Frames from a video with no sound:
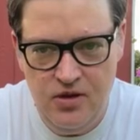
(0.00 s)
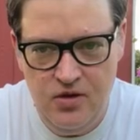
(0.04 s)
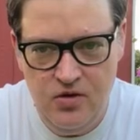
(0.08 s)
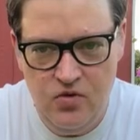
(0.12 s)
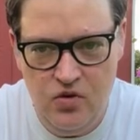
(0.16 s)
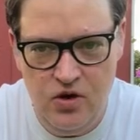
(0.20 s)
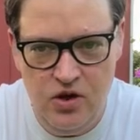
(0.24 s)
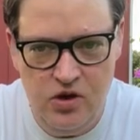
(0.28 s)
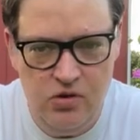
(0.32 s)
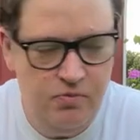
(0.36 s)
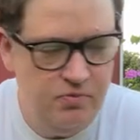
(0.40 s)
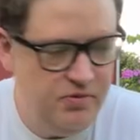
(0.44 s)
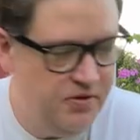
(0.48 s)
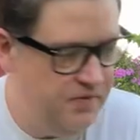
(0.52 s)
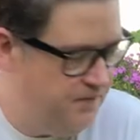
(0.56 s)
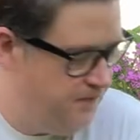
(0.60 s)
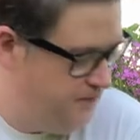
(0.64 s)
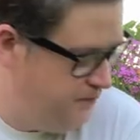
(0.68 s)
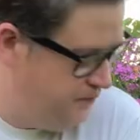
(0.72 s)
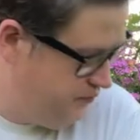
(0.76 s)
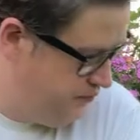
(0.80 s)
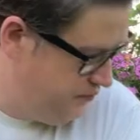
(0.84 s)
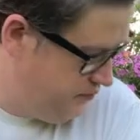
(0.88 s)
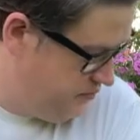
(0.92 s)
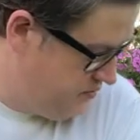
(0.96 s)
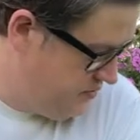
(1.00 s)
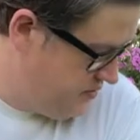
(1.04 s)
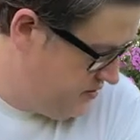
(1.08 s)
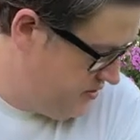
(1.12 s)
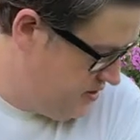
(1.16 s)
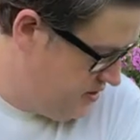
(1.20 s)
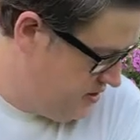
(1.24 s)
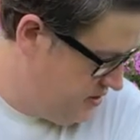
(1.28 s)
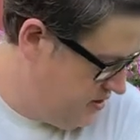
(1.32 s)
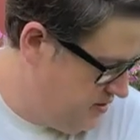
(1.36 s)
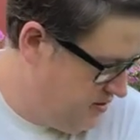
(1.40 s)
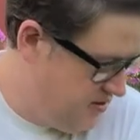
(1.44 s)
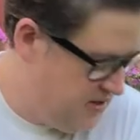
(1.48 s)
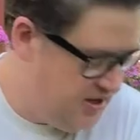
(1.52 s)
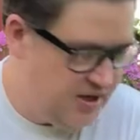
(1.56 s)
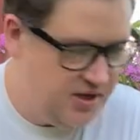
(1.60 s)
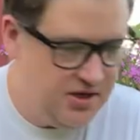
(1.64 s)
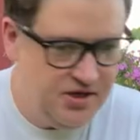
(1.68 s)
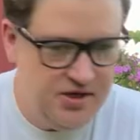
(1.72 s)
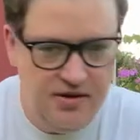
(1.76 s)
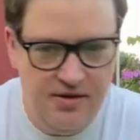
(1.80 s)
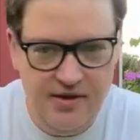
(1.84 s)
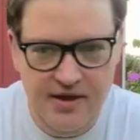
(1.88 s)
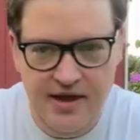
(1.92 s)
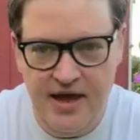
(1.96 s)
Well,
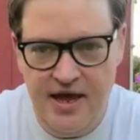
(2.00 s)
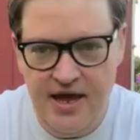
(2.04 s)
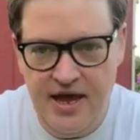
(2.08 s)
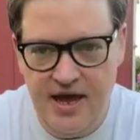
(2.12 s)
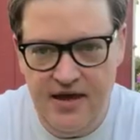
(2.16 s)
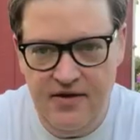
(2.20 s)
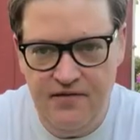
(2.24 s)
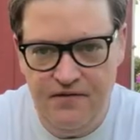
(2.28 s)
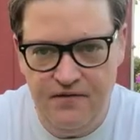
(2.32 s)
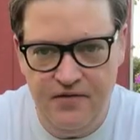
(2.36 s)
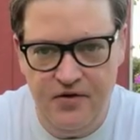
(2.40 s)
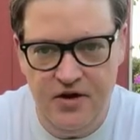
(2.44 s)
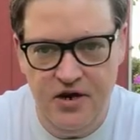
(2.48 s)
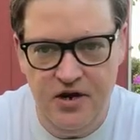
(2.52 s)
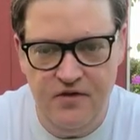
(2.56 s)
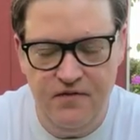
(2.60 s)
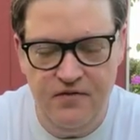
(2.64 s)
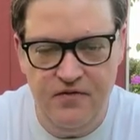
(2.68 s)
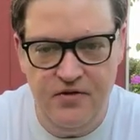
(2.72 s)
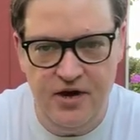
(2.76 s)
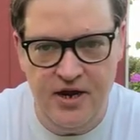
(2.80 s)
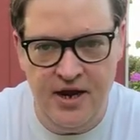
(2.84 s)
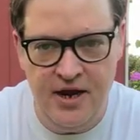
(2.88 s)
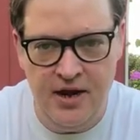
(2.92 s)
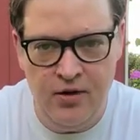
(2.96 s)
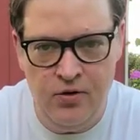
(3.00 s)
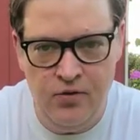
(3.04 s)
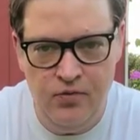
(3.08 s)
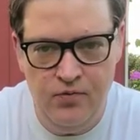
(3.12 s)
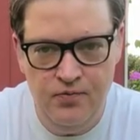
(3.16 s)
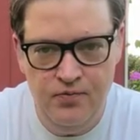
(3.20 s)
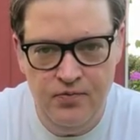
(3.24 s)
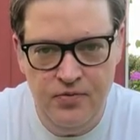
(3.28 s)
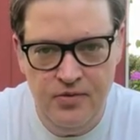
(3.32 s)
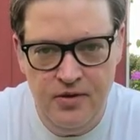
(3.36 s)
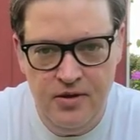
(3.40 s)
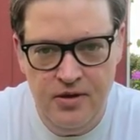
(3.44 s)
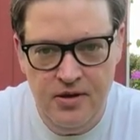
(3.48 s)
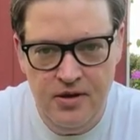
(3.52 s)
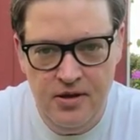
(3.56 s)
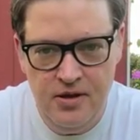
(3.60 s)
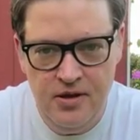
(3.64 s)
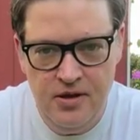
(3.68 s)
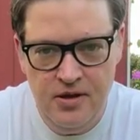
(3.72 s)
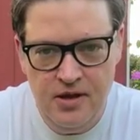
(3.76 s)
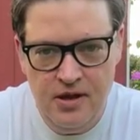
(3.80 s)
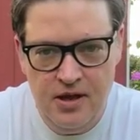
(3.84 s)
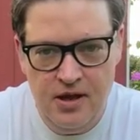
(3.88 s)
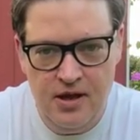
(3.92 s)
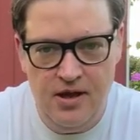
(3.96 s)
that's all I have for you for now.
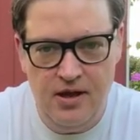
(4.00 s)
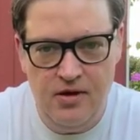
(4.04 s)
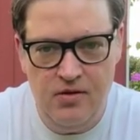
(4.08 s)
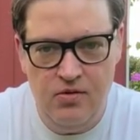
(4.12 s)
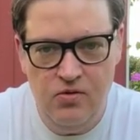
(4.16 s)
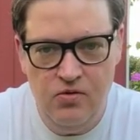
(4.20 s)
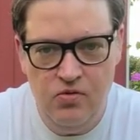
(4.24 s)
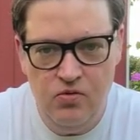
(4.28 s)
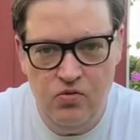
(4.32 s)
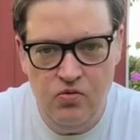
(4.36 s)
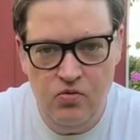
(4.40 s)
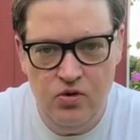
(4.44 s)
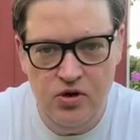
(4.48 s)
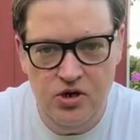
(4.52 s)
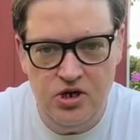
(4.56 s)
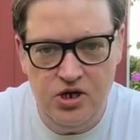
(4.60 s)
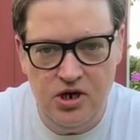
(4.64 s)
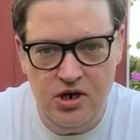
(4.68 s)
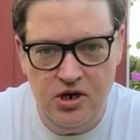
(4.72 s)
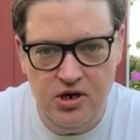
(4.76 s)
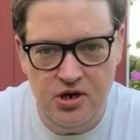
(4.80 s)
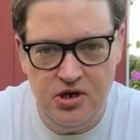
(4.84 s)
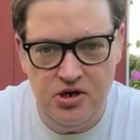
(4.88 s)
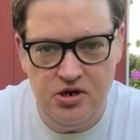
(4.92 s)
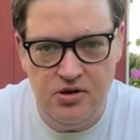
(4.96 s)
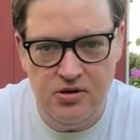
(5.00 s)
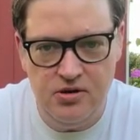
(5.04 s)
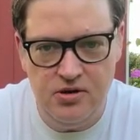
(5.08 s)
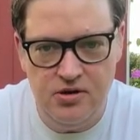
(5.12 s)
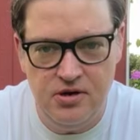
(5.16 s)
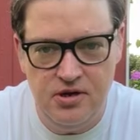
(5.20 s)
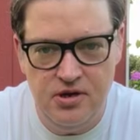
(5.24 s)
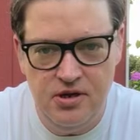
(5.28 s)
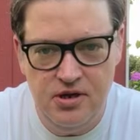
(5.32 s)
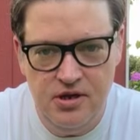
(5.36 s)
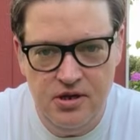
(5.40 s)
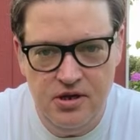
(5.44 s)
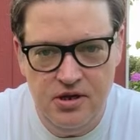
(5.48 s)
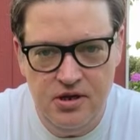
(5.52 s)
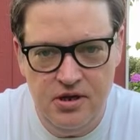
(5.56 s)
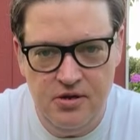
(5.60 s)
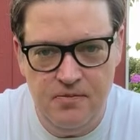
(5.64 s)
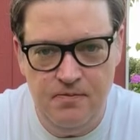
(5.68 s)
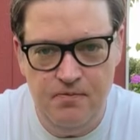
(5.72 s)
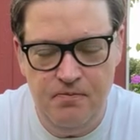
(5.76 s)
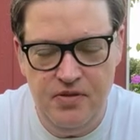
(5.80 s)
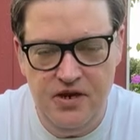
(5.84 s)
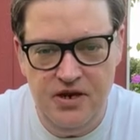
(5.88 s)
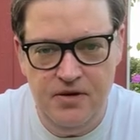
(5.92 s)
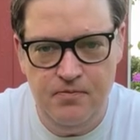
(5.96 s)
I wish I could talk a
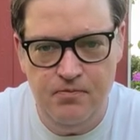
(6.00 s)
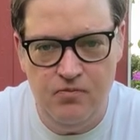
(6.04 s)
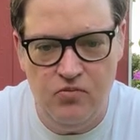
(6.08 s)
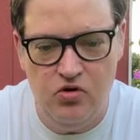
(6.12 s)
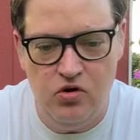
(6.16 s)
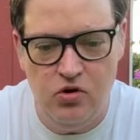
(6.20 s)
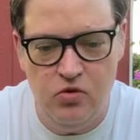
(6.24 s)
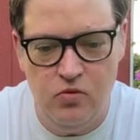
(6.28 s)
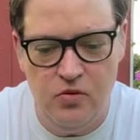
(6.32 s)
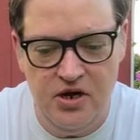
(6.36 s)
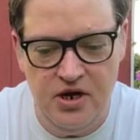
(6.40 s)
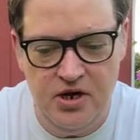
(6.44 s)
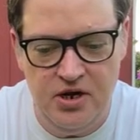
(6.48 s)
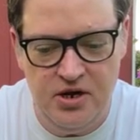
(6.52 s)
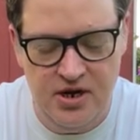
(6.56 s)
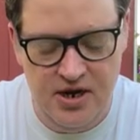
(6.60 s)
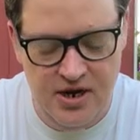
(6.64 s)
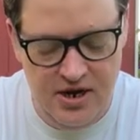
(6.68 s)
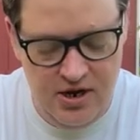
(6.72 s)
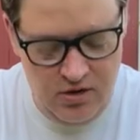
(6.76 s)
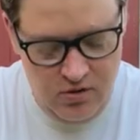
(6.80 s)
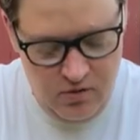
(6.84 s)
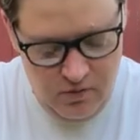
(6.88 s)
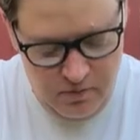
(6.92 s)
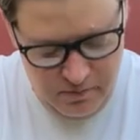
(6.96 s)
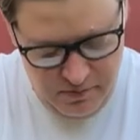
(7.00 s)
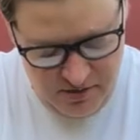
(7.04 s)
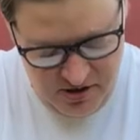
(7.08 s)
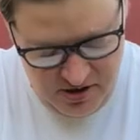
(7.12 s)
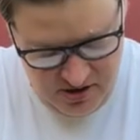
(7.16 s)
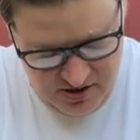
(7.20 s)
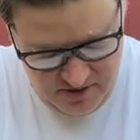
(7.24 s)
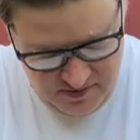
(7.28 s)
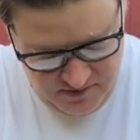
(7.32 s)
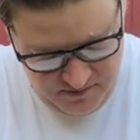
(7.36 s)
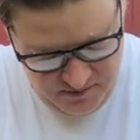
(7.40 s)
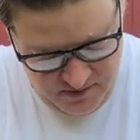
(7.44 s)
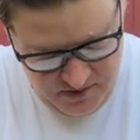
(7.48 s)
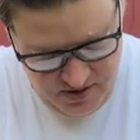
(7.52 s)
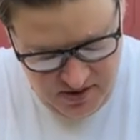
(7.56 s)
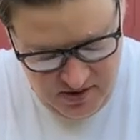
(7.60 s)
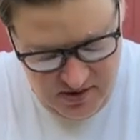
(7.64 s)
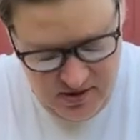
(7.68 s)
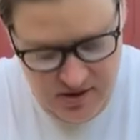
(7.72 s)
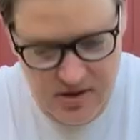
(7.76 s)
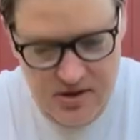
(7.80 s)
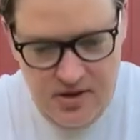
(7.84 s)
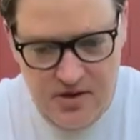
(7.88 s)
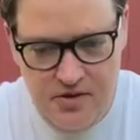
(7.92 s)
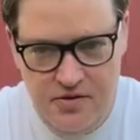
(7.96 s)
bit more right now, but
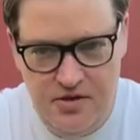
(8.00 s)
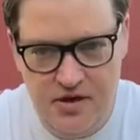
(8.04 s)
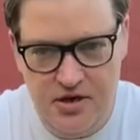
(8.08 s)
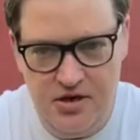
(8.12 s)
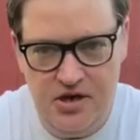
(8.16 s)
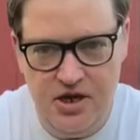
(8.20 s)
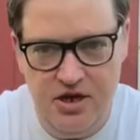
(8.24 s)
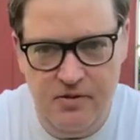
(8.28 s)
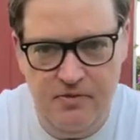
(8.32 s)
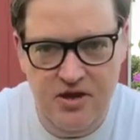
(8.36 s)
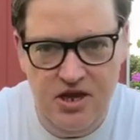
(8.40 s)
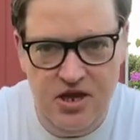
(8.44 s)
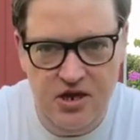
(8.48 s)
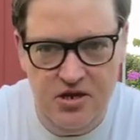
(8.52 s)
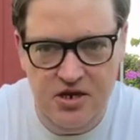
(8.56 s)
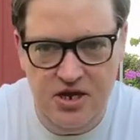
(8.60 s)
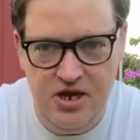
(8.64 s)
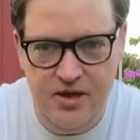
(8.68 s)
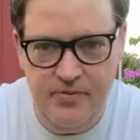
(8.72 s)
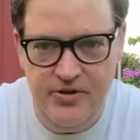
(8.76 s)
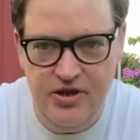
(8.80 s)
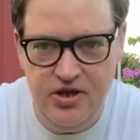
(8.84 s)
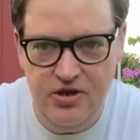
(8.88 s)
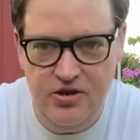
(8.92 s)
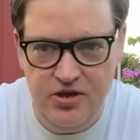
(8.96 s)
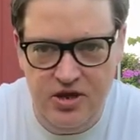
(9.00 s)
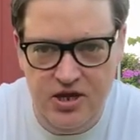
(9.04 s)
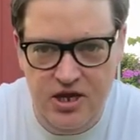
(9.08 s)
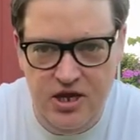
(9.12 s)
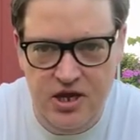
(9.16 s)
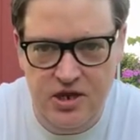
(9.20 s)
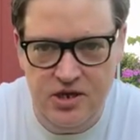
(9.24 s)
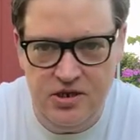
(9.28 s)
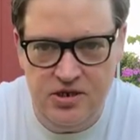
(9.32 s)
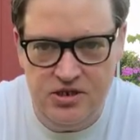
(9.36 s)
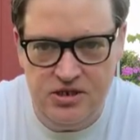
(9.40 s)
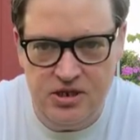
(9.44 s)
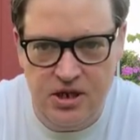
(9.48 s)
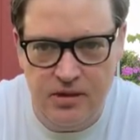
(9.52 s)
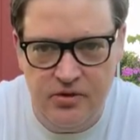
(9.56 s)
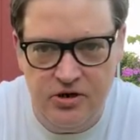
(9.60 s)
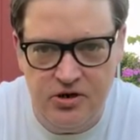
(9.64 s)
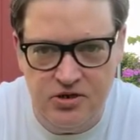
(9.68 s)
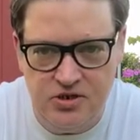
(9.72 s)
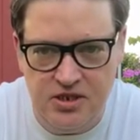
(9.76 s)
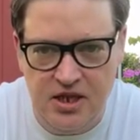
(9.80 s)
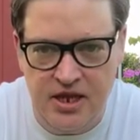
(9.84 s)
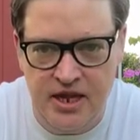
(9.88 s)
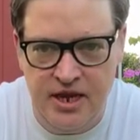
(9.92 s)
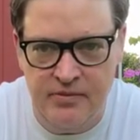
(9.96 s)
the WWE
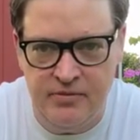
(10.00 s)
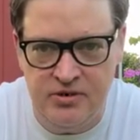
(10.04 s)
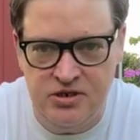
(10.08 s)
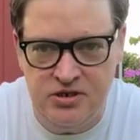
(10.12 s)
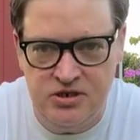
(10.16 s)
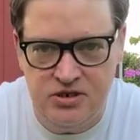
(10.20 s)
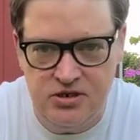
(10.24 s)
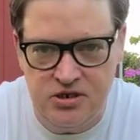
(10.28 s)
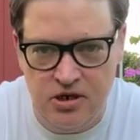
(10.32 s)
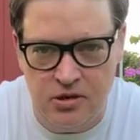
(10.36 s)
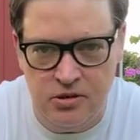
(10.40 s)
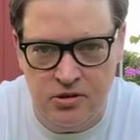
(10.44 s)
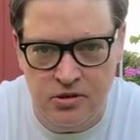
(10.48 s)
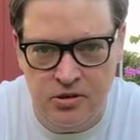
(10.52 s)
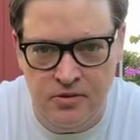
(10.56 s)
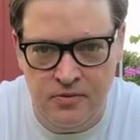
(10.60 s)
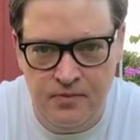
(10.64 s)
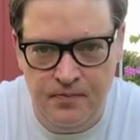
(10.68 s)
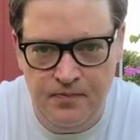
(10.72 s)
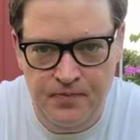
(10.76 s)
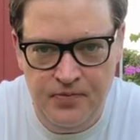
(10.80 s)
SummerSlam is starting.